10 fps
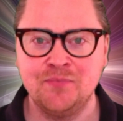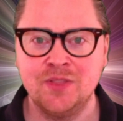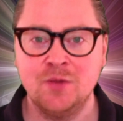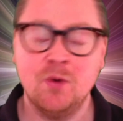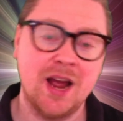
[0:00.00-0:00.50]

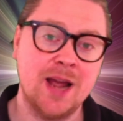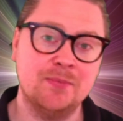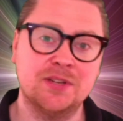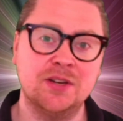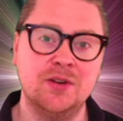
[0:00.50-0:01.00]
were
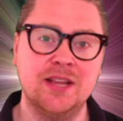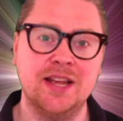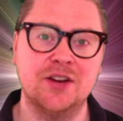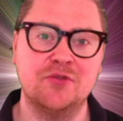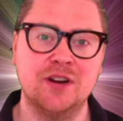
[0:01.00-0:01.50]
absolutely
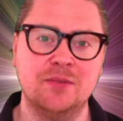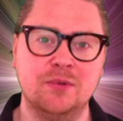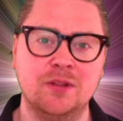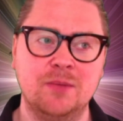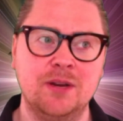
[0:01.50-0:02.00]

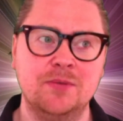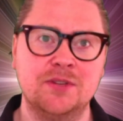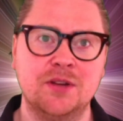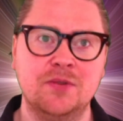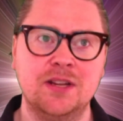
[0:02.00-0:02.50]
incredible. I mean, it was
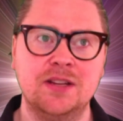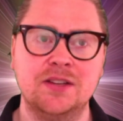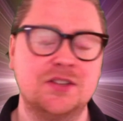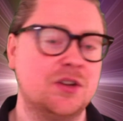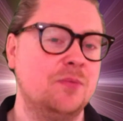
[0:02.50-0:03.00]
only
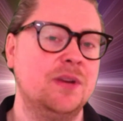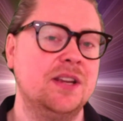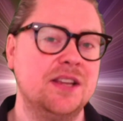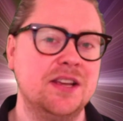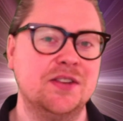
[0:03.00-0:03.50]
so many
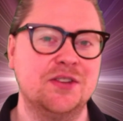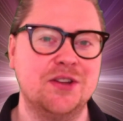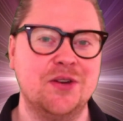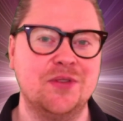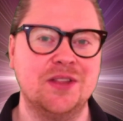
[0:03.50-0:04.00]
years
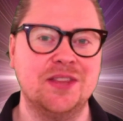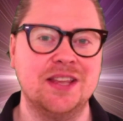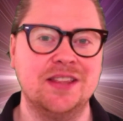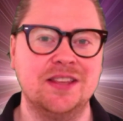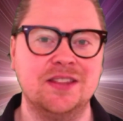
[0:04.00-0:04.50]
ago that
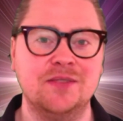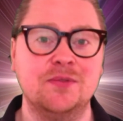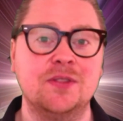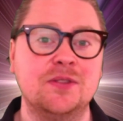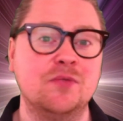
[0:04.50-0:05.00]

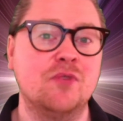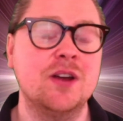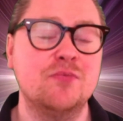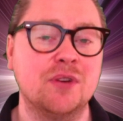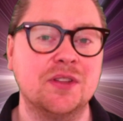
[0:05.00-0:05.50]
the
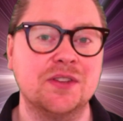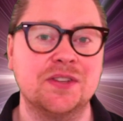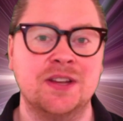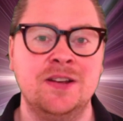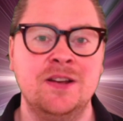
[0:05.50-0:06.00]
Wright
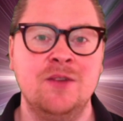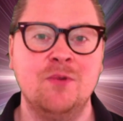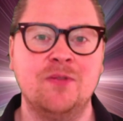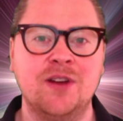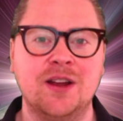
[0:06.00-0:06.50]
brothers were
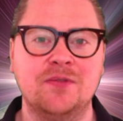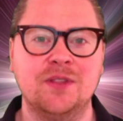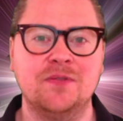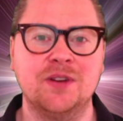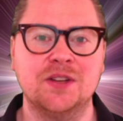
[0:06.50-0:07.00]
flying for
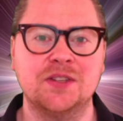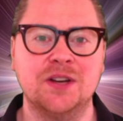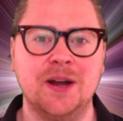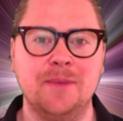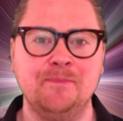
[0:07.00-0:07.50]
the first
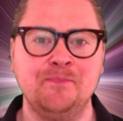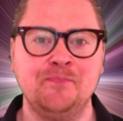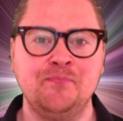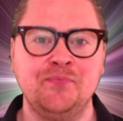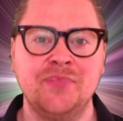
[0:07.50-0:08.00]
time,
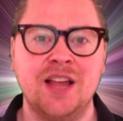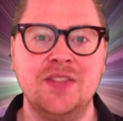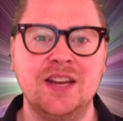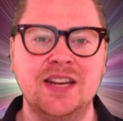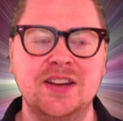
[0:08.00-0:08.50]
and
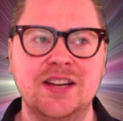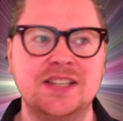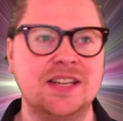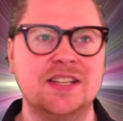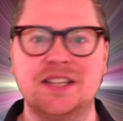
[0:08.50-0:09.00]
then in
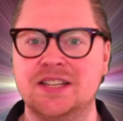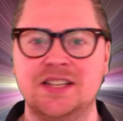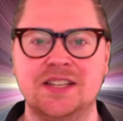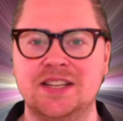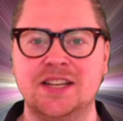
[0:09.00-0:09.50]

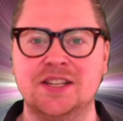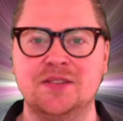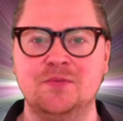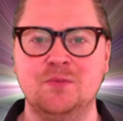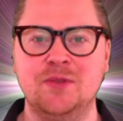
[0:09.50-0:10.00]
1966
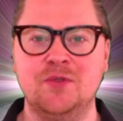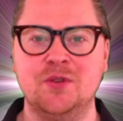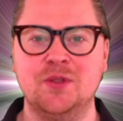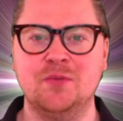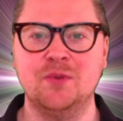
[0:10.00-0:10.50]
we've
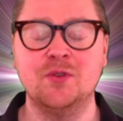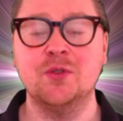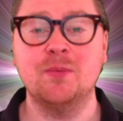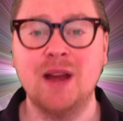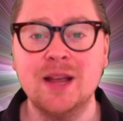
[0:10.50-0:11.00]
got
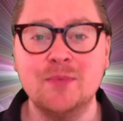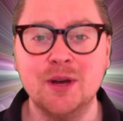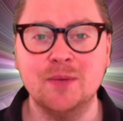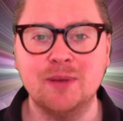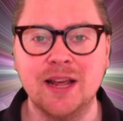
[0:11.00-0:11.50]
the
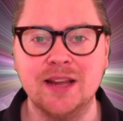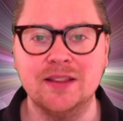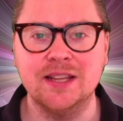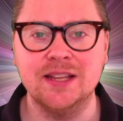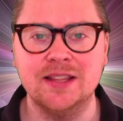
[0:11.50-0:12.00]
Blackbird plane,
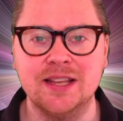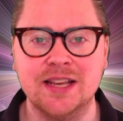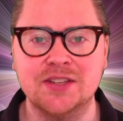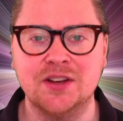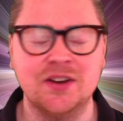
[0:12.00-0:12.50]
the
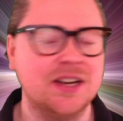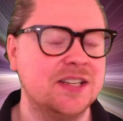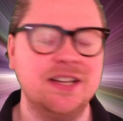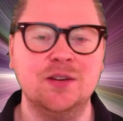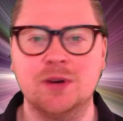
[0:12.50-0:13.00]

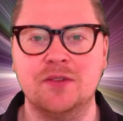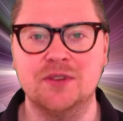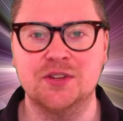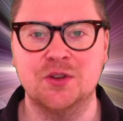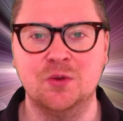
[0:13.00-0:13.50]
SR-19 or whatever
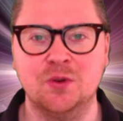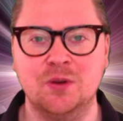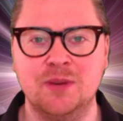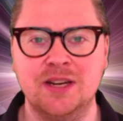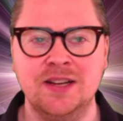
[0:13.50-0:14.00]
it's called. I mean,